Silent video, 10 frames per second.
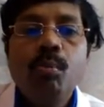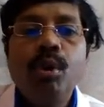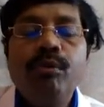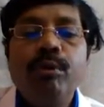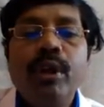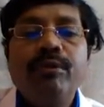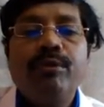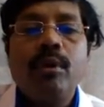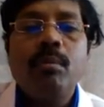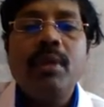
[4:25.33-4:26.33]
Pull fluid
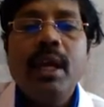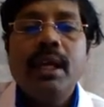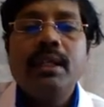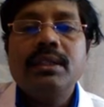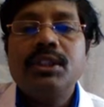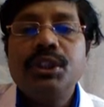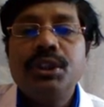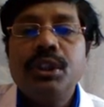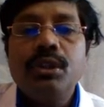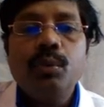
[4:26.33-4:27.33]
from
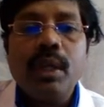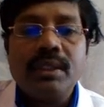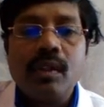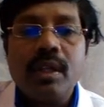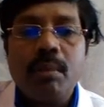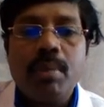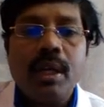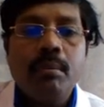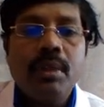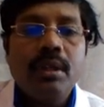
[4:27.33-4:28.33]
interstitial to vascular
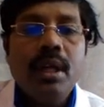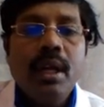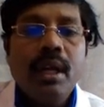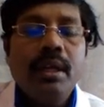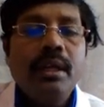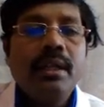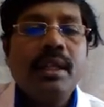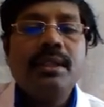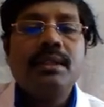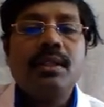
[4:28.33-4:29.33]
compartment and
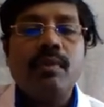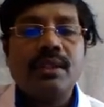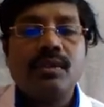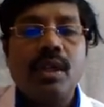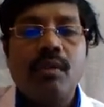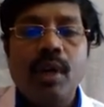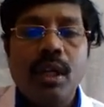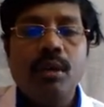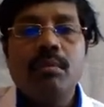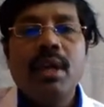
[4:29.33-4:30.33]
increases the vascular
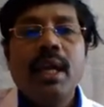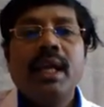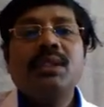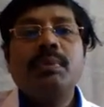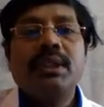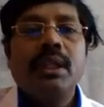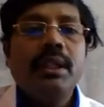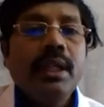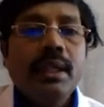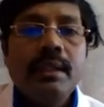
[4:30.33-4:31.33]
volume.
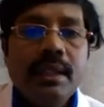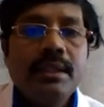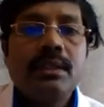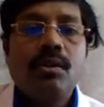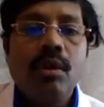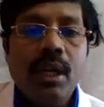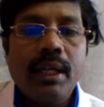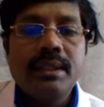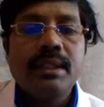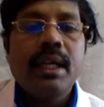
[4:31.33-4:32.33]
Especially this
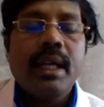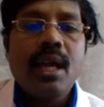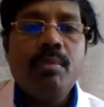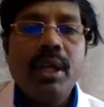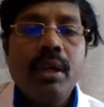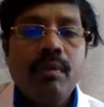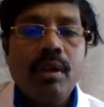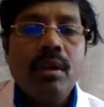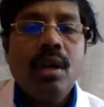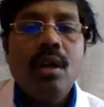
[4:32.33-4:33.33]
colloids can be
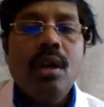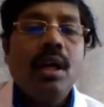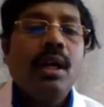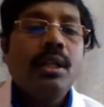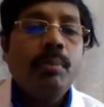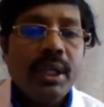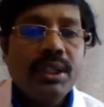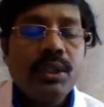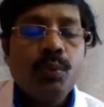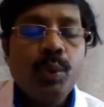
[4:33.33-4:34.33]
given the
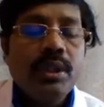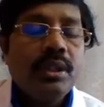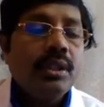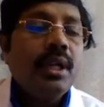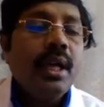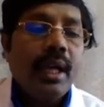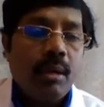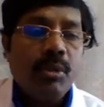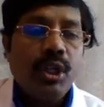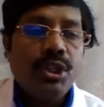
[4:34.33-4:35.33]
patient with
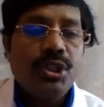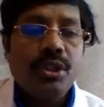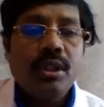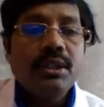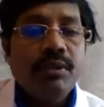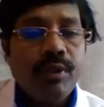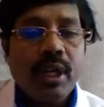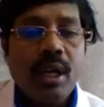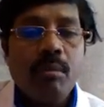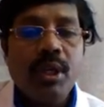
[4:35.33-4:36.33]
hemorrhage,
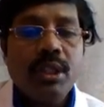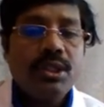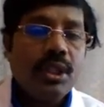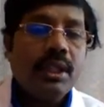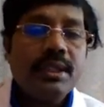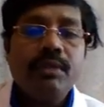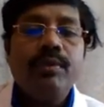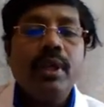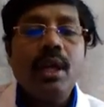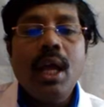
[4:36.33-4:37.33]
severe hemorrhage and
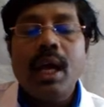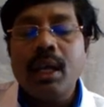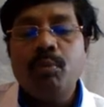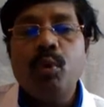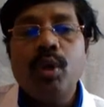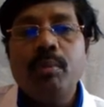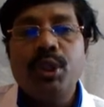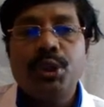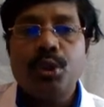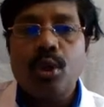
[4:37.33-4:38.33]
severe
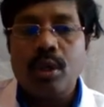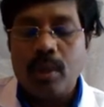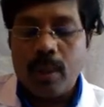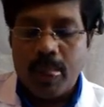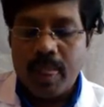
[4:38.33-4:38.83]
hypovolemic shock.